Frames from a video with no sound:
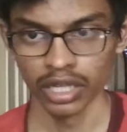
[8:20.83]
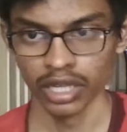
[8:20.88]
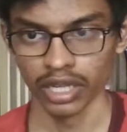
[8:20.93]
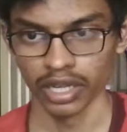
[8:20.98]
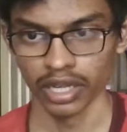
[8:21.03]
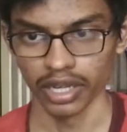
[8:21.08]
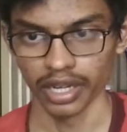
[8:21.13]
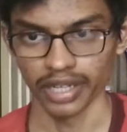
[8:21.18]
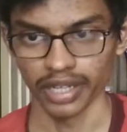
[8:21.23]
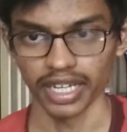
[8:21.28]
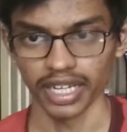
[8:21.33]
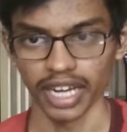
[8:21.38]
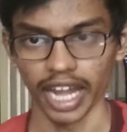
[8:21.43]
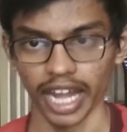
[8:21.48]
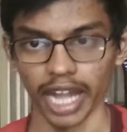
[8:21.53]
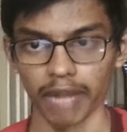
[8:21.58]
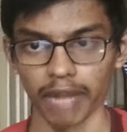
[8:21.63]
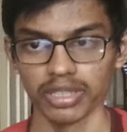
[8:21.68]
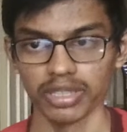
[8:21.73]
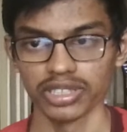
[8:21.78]
Rectal
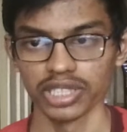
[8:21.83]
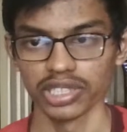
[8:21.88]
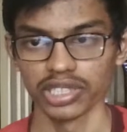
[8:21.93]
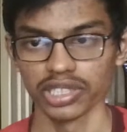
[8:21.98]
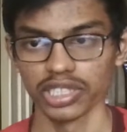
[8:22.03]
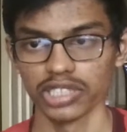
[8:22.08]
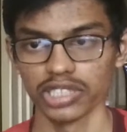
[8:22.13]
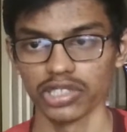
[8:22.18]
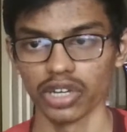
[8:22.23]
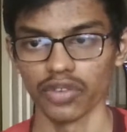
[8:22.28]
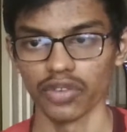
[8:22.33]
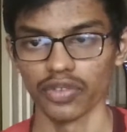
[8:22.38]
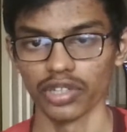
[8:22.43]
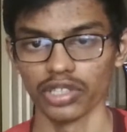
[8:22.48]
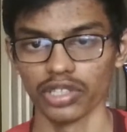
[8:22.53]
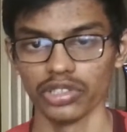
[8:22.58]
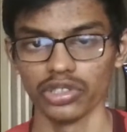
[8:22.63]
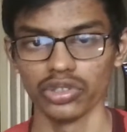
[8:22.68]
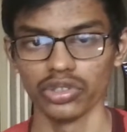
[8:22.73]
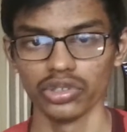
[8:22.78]
administration is
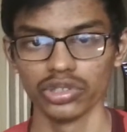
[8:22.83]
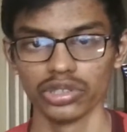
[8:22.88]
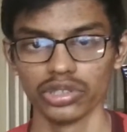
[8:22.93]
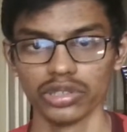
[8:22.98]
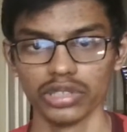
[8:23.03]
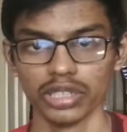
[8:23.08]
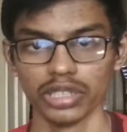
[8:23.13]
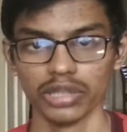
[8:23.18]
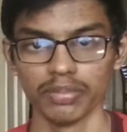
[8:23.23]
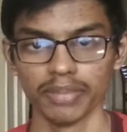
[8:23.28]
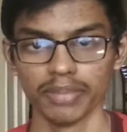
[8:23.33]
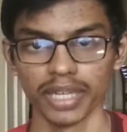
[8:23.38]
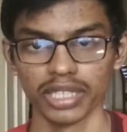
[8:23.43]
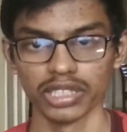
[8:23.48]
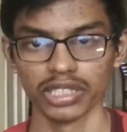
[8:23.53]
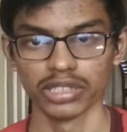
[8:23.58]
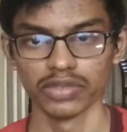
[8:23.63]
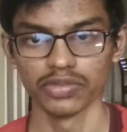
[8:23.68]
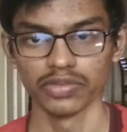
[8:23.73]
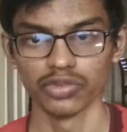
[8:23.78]
often used in
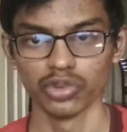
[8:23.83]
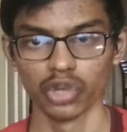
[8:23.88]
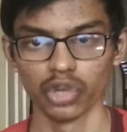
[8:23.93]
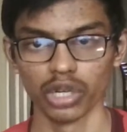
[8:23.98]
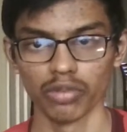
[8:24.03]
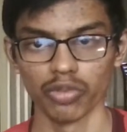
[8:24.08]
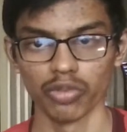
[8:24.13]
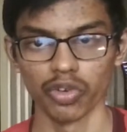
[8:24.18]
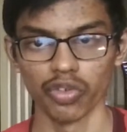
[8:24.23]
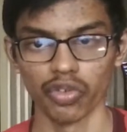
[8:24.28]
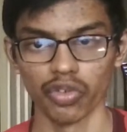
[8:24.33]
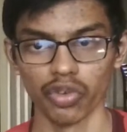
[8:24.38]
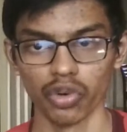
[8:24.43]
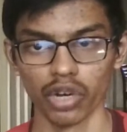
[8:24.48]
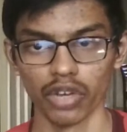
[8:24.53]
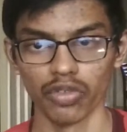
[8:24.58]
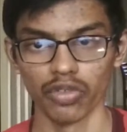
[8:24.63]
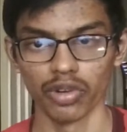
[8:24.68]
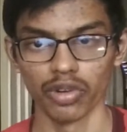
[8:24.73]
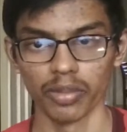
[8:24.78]
patients who
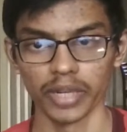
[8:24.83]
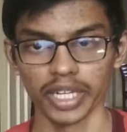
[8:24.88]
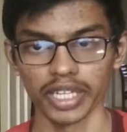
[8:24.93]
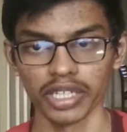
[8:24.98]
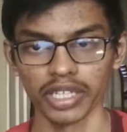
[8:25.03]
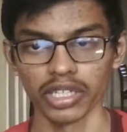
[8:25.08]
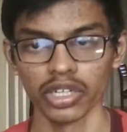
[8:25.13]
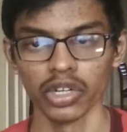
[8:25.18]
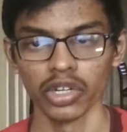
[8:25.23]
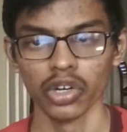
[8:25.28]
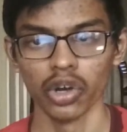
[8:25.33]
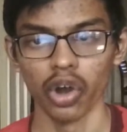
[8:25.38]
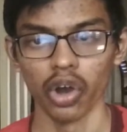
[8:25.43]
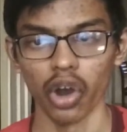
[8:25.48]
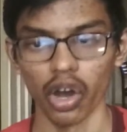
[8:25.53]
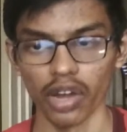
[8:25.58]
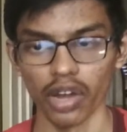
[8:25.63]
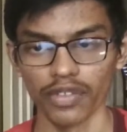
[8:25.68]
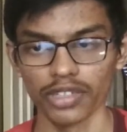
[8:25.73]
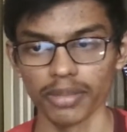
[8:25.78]
are vomiting
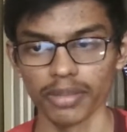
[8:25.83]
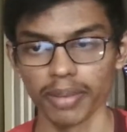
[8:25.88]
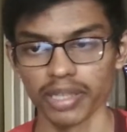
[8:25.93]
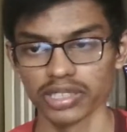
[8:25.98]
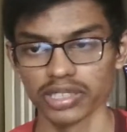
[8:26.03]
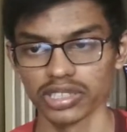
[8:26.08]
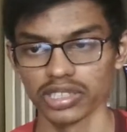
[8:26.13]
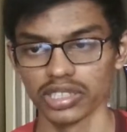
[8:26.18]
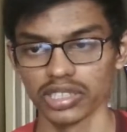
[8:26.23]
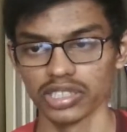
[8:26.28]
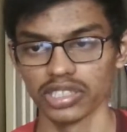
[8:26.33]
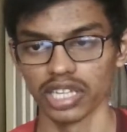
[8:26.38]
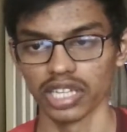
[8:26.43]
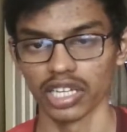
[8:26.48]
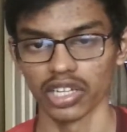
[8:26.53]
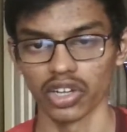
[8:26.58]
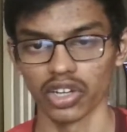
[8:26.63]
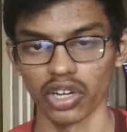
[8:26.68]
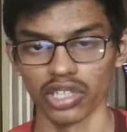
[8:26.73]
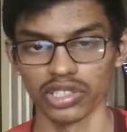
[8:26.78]
or if the patient is
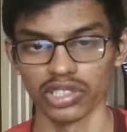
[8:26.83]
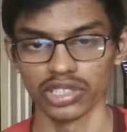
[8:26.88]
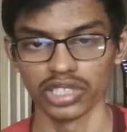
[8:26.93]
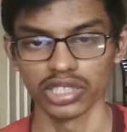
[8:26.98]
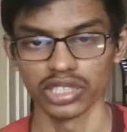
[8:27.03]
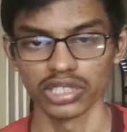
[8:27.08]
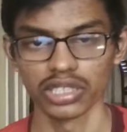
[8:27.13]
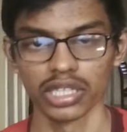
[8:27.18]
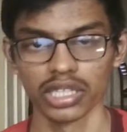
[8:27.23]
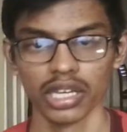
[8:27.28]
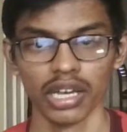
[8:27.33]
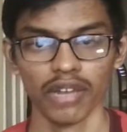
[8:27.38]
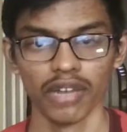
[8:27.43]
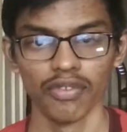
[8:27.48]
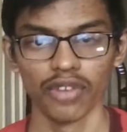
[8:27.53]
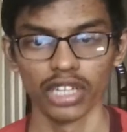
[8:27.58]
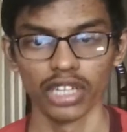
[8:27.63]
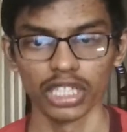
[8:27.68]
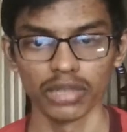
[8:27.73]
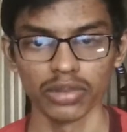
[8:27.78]
unconscious.
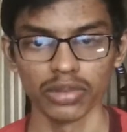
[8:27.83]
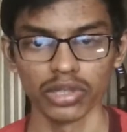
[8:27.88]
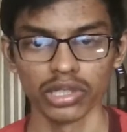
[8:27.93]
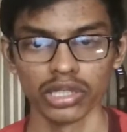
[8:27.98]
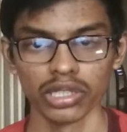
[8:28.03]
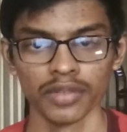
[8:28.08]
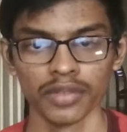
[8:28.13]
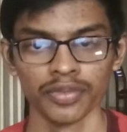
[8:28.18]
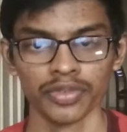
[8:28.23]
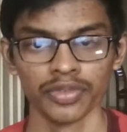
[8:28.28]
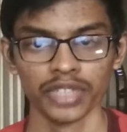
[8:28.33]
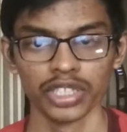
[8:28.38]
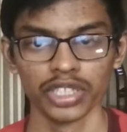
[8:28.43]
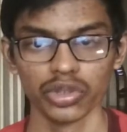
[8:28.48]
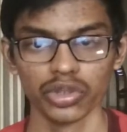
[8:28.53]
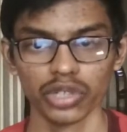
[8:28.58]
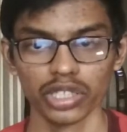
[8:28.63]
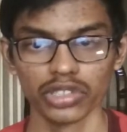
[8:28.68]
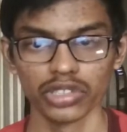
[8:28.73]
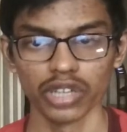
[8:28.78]
Furthermore, this
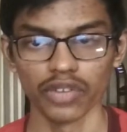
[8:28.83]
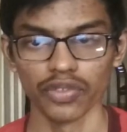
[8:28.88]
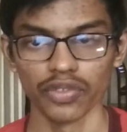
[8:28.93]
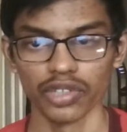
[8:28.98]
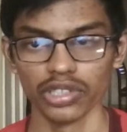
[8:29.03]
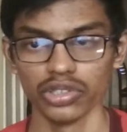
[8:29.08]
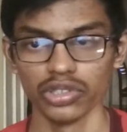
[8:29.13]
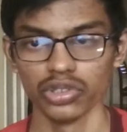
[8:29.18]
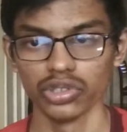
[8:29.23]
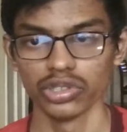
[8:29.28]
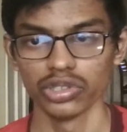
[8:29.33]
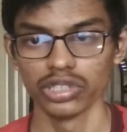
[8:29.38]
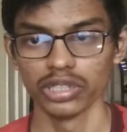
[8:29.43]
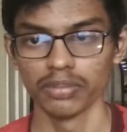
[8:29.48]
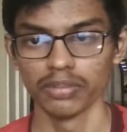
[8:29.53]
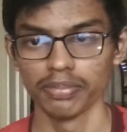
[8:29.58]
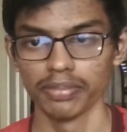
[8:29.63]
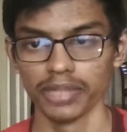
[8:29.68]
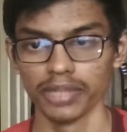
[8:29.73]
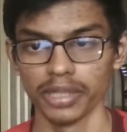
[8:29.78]
route is often used
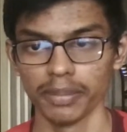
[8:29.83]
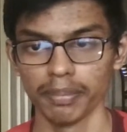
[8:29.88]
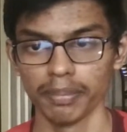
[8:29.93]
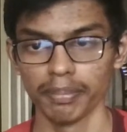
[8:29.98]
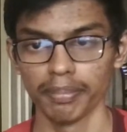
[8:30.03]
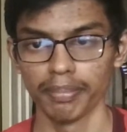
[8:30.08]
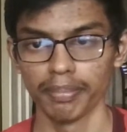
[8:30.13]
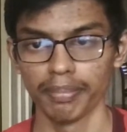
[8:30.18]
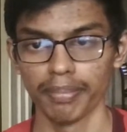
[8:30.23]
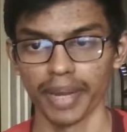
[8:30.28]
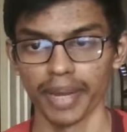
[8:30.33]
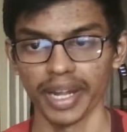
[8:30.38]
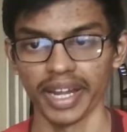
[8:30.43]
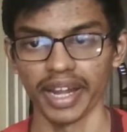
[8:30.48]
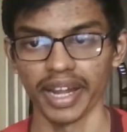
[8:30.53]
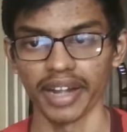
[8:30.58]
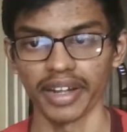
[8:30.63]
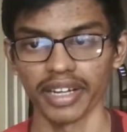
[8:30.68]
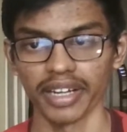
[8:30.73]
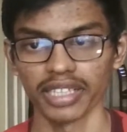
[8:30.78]
in
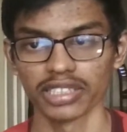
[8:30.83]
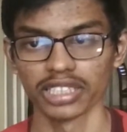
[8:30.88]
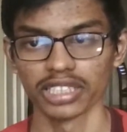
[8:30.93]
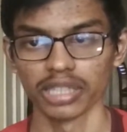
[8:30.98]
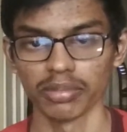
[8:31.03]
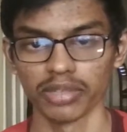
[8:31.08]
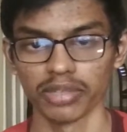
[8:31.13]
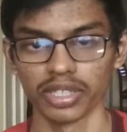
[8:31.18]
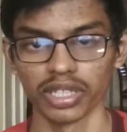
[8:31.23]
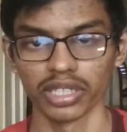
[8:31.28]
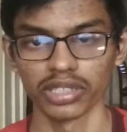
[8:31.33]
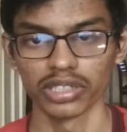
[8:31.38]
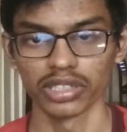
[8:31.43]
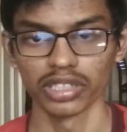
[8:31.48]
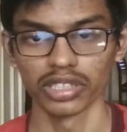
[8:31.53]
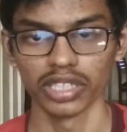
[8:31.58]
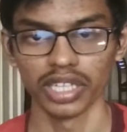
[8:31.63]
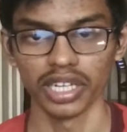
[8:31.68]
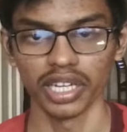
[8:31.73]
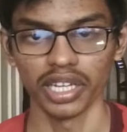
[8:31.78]
pediatrics. Some drugs
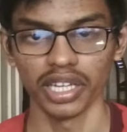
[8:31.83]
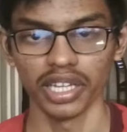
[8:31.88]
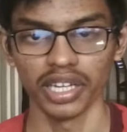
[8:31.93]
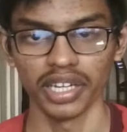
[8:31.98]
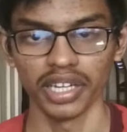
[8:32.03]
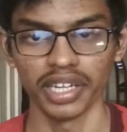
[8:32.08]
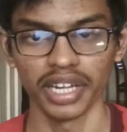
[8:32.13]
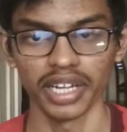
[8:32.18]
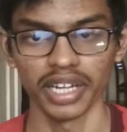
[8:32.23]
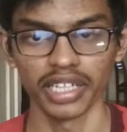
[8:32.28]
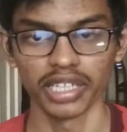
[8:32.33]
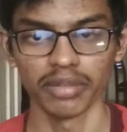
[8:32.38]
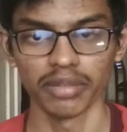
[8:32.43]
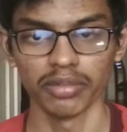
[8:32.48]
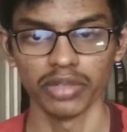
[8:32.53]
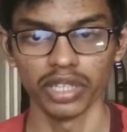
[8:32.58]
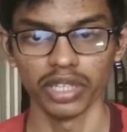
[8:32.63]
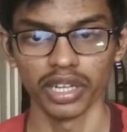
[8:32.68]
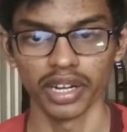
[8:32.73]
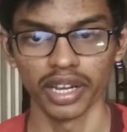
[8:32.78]
irritate
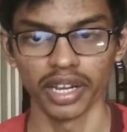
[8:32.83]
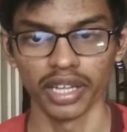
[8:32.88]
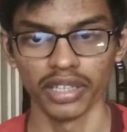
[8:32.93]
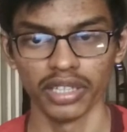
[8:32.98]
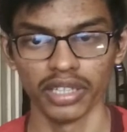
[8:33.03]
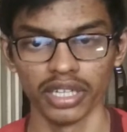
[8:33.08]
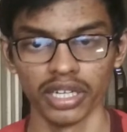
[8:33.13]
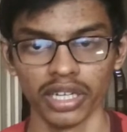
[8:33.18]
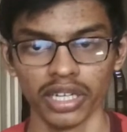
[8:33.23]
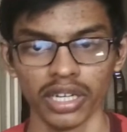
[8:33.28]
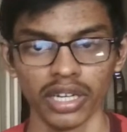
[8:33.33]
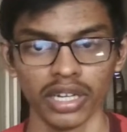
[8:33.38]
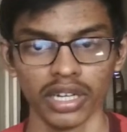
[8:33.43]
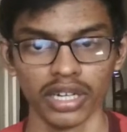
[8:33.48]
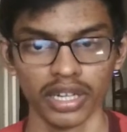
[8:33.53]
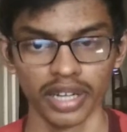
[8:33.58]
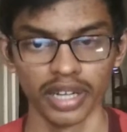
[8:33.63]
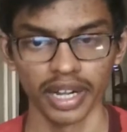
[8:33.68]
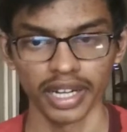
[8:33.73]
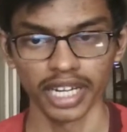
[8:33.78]
the
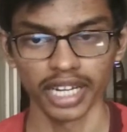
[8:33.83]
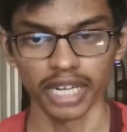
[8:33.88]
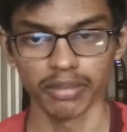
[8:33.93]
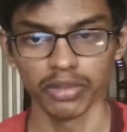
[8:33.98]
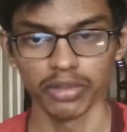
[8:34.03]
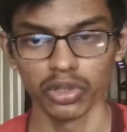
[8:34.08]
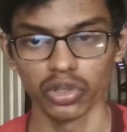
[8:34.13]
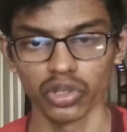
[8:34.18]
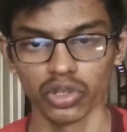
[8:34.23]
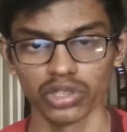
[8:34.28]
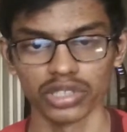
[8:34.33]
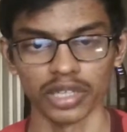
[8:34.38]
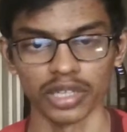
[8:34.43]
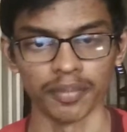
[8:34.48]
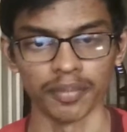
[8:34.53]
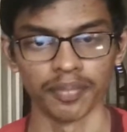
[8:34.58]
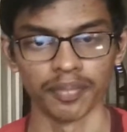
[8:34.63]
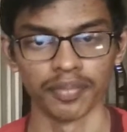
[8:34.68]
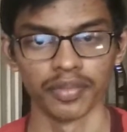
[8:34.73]
rectal mucosa.